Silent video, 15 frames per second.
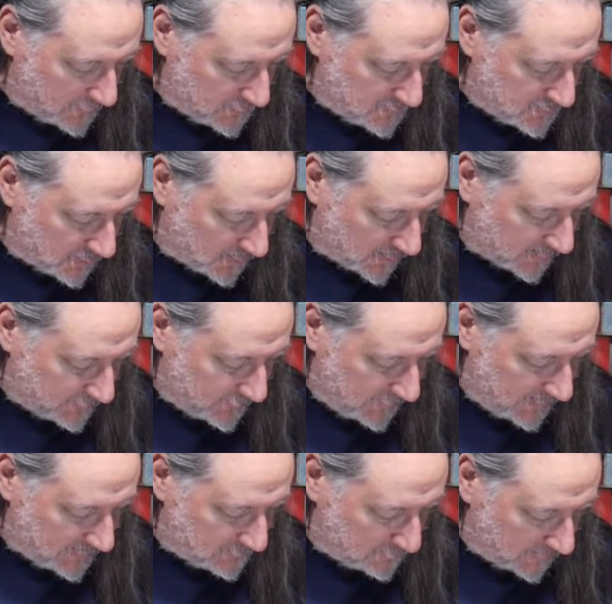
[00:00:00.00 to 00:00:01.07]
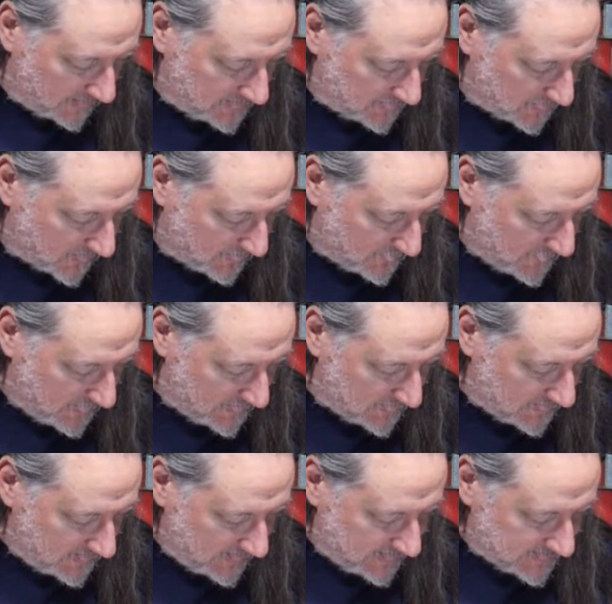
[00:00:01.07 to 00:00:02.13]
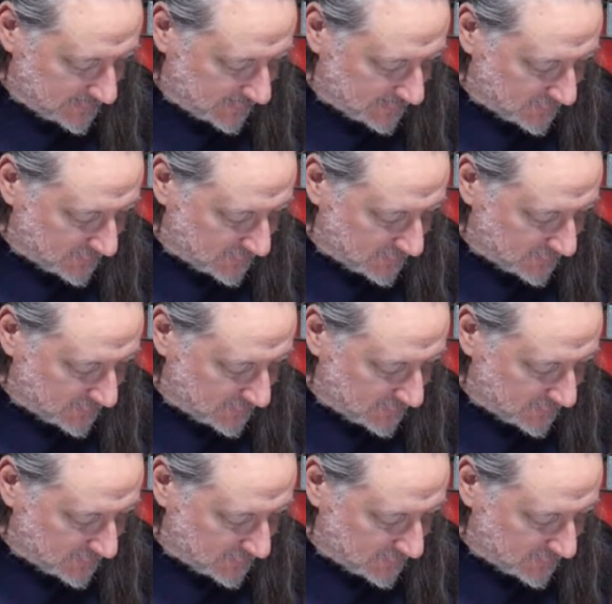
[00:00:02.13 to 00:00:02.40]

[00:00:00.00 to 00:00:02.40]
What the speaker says: jerk. Fifth, blunderer. Sixth,